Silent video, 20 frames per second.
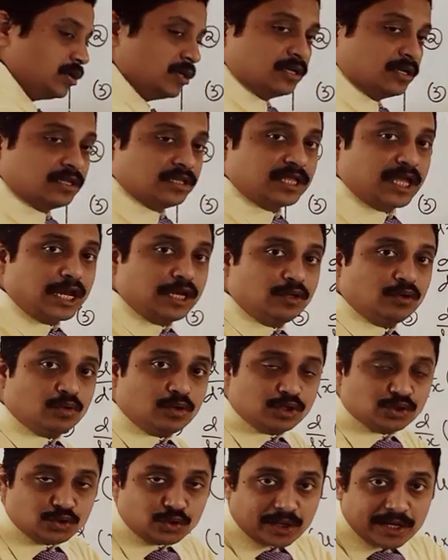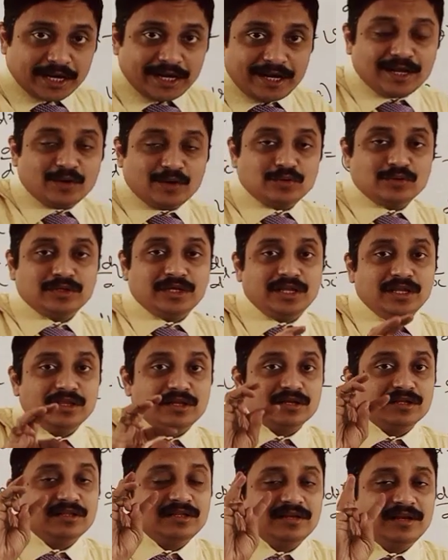Then you also write down in
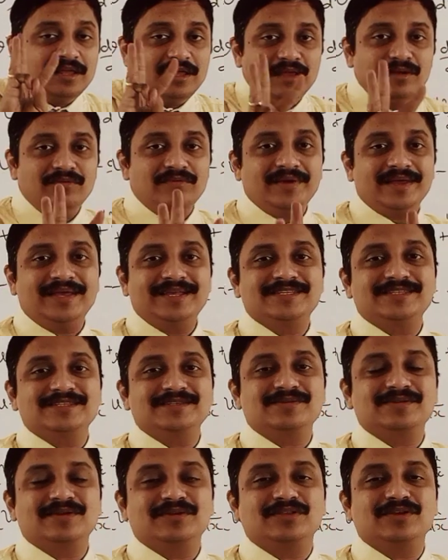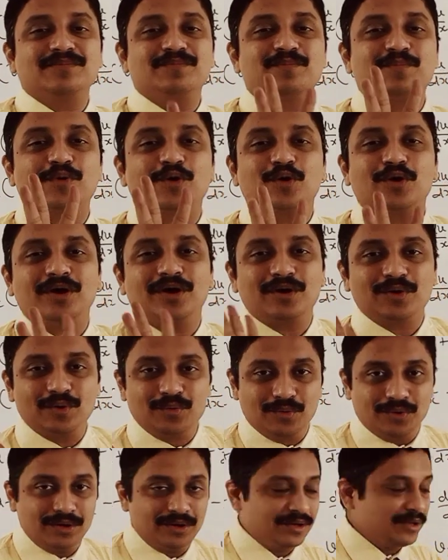the three ways the product
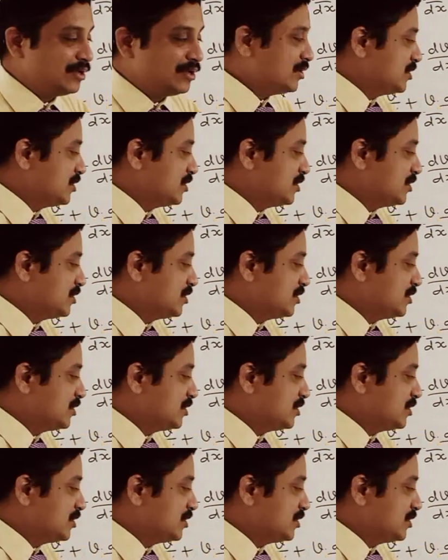rule.